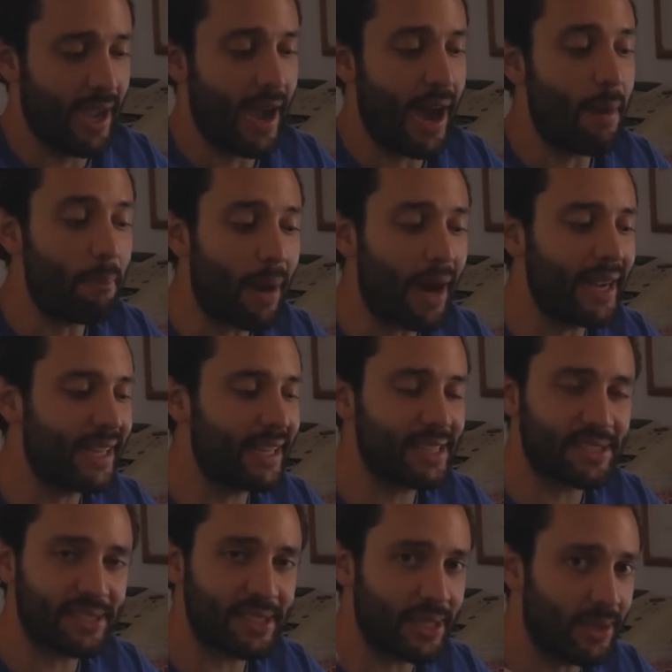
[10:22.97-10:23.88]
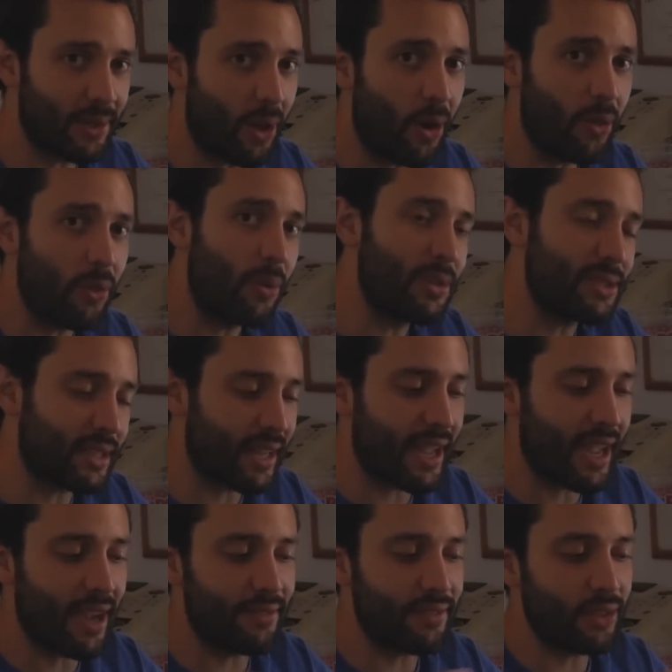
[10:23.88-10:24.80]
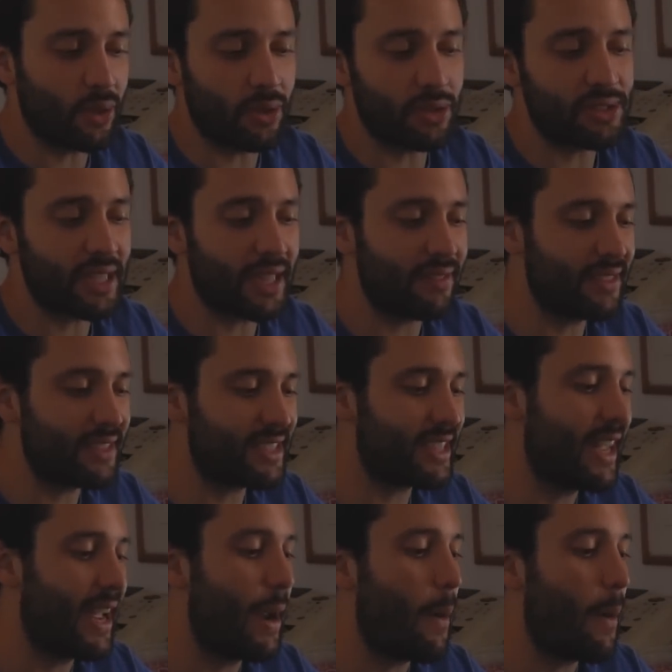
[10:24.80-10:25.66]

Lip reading: Am I going to sell all the ones I have that go to 7s?